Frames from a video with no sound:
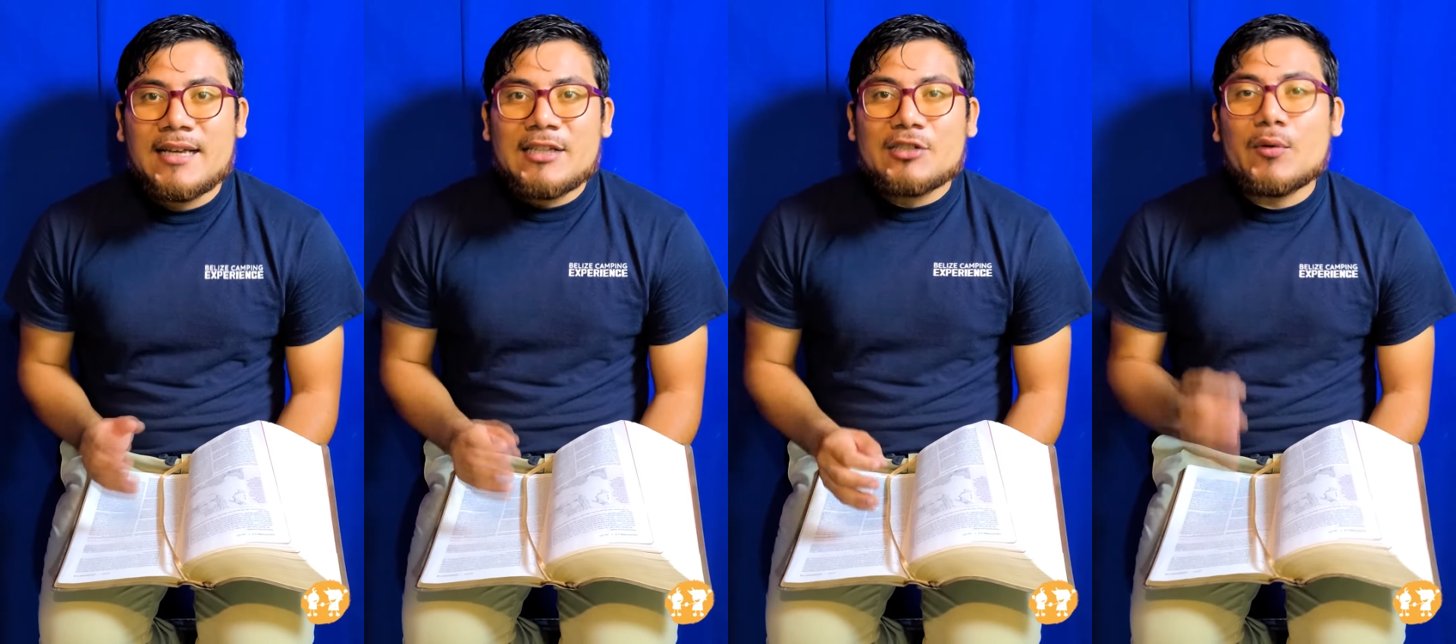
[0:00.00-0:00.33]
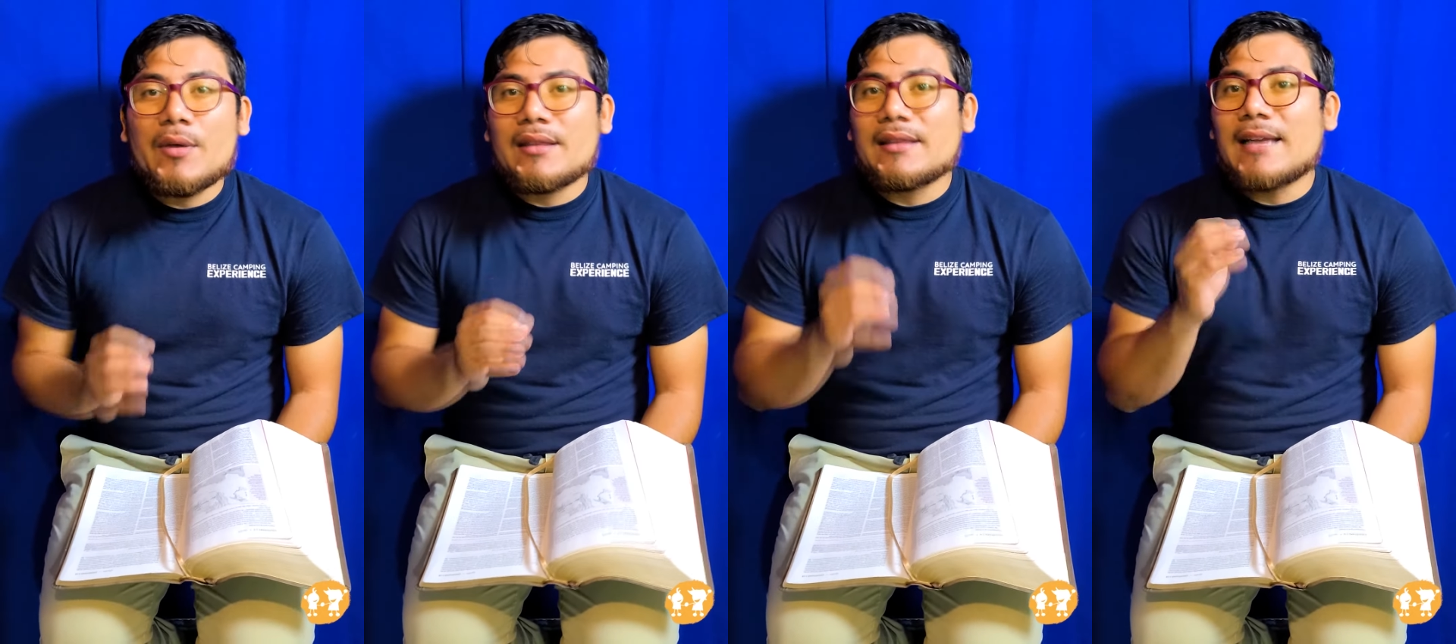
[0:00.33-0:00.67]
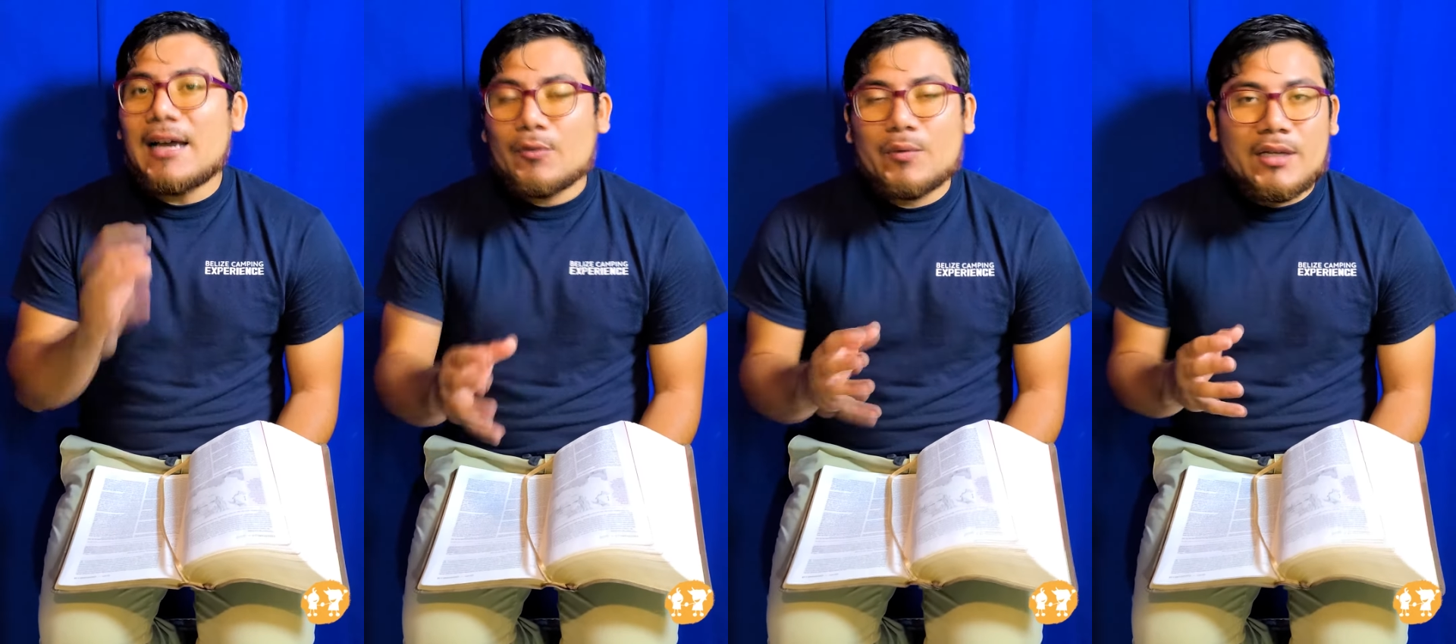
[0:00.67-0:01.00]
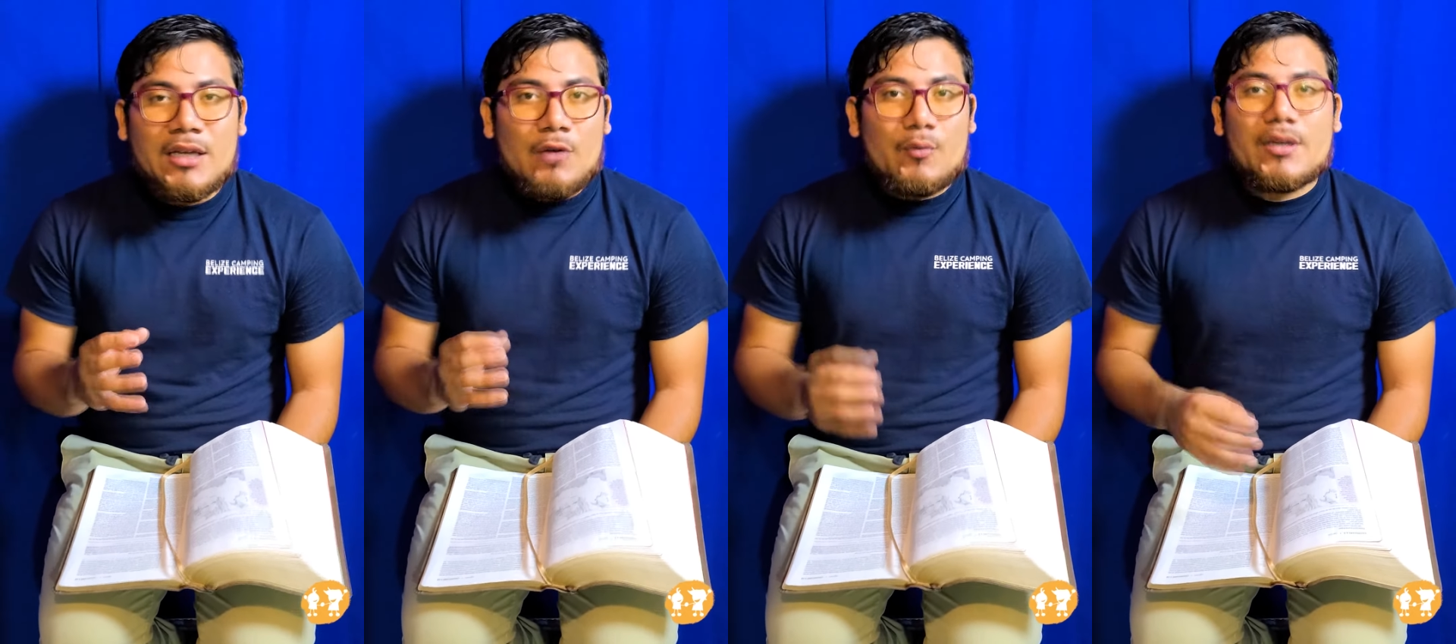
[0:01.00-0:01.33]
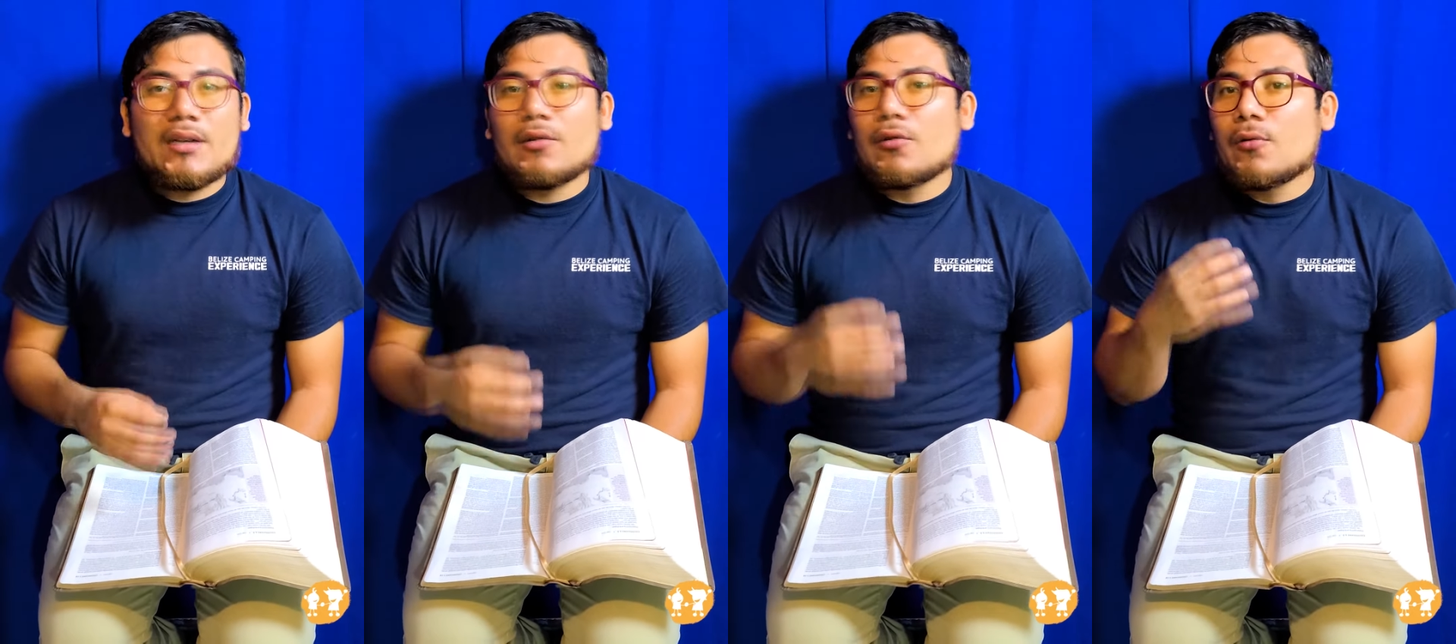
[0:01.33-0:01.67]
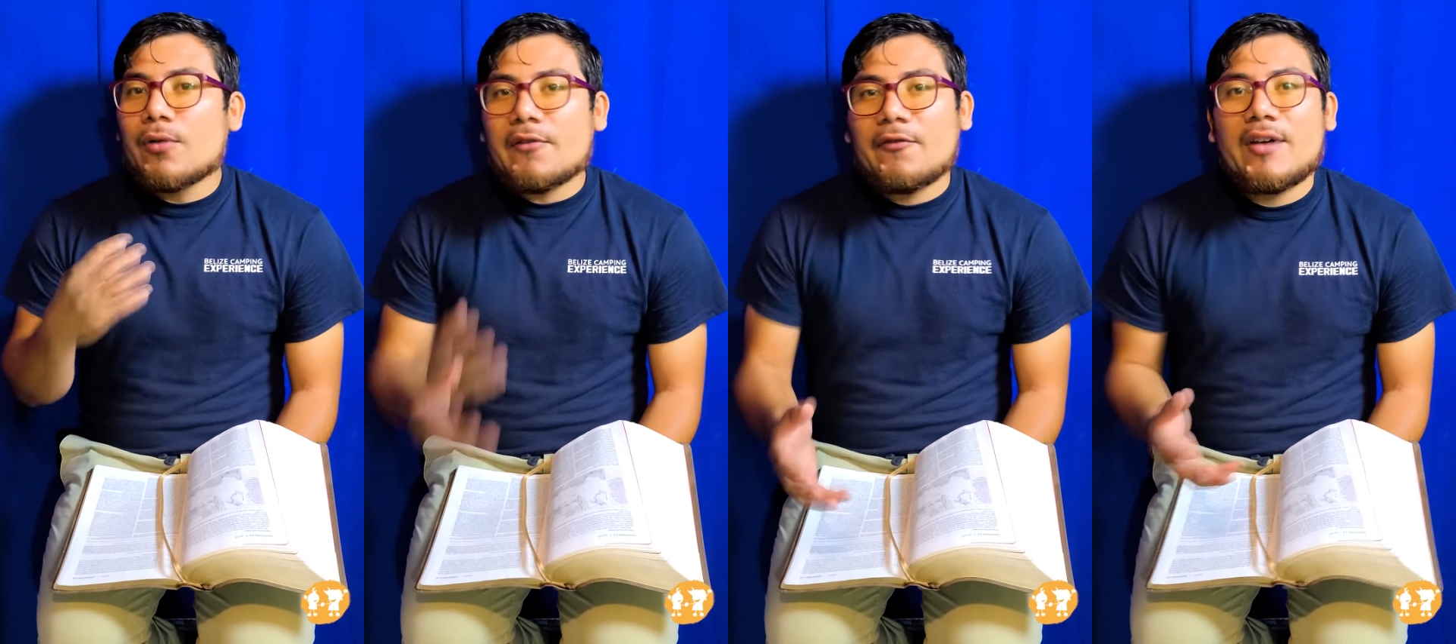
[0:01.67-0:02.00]
So in that way, we can
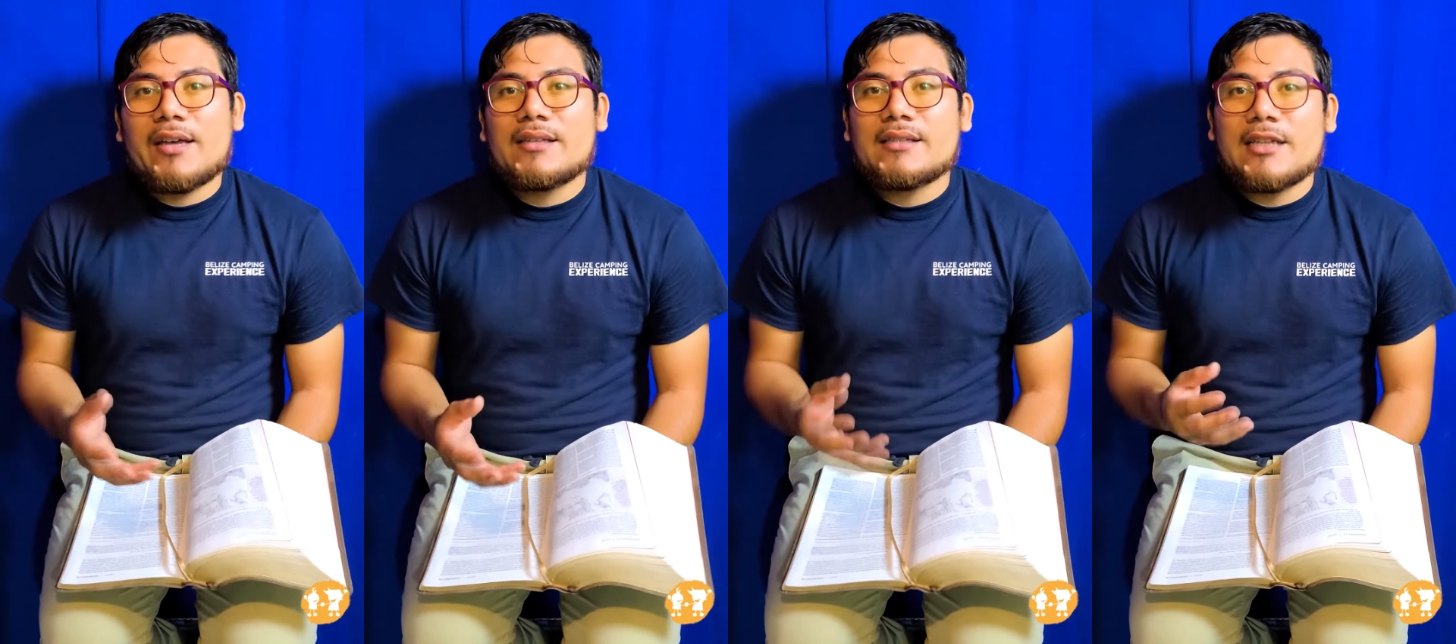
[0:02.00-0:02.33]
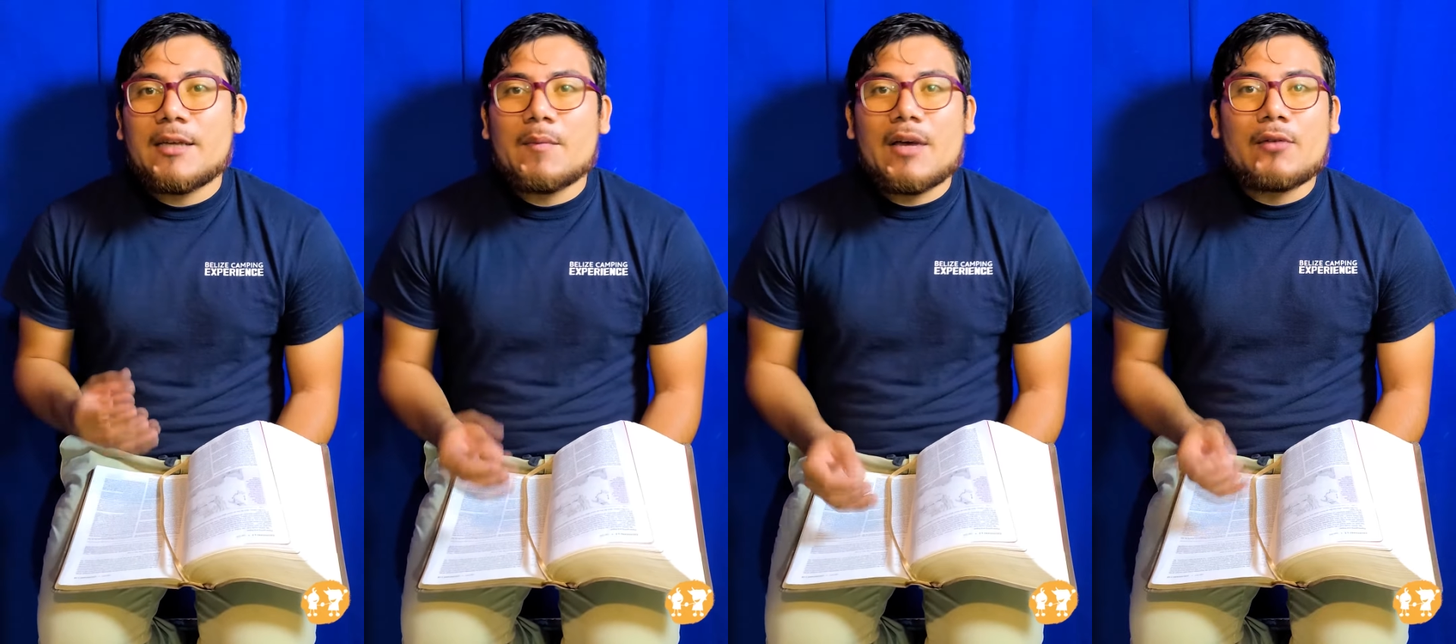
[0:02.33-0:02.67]
glorify his name,